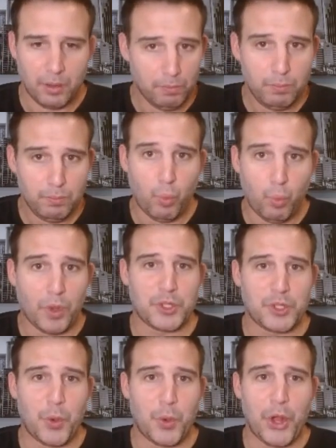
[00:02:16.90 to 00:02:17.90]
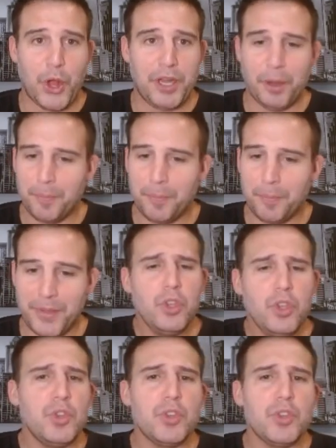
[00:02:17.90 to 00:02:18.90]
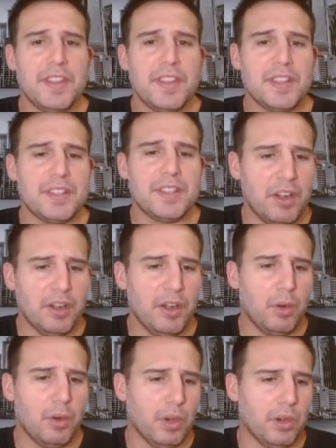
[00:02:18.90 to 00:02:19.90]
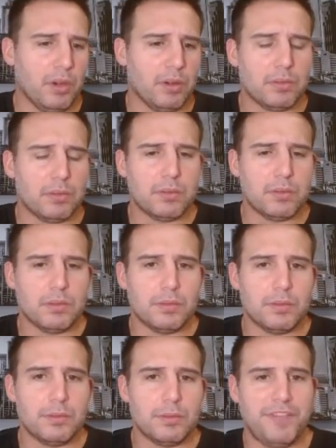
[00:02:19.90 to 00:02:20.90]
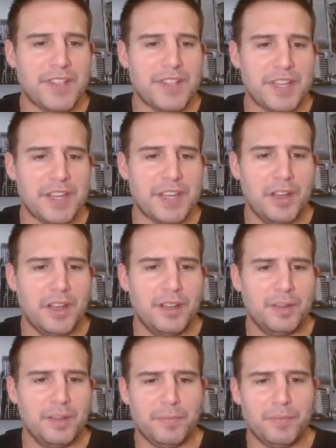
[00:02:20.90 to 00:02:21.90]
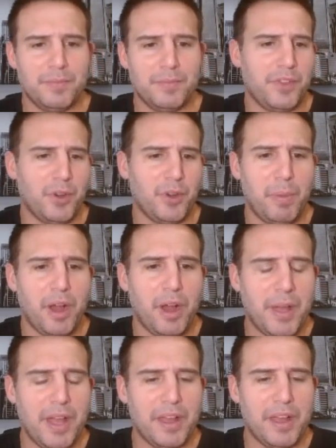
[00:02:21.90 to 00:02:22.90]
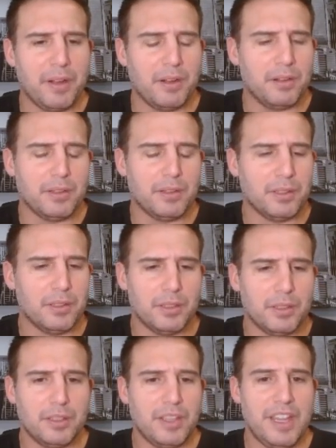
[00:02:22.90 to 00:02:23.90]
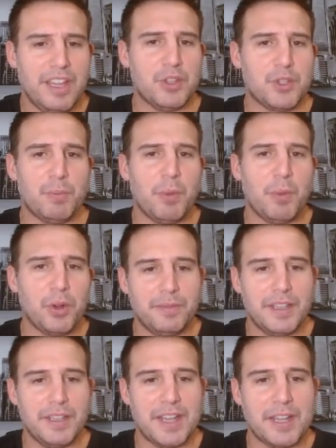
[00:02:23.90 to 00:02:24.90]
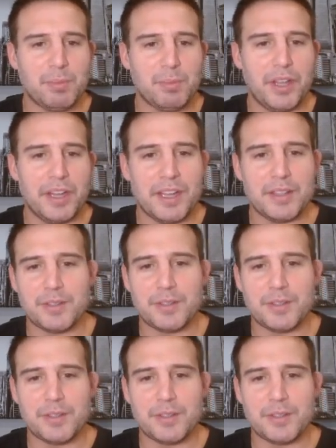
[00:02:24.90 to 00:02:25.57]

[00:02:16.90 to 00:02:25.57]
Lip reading: What's going on here? Usually in this scenario, we're facing a third pot bet, or even smaller these days, playing against